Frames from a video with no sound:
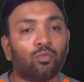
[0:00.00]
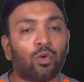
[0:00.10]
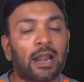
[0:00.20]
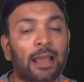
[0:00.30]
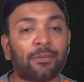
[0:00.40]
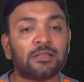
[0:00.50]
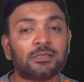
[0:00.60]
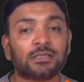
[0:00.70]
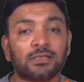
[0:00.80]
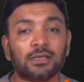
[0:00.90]
What
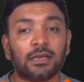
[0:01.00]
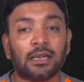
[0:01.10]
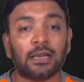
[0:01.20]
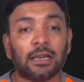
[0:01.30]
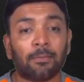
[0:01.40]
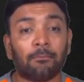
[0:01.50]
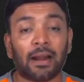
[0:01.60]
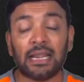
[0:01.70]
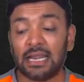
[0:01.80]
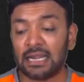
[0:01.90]
happens?
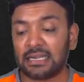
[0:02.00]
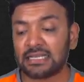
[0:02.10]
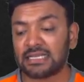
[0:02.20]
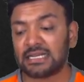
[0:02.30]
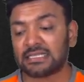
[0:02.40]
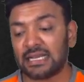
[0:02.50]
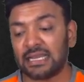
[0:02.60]
My net assets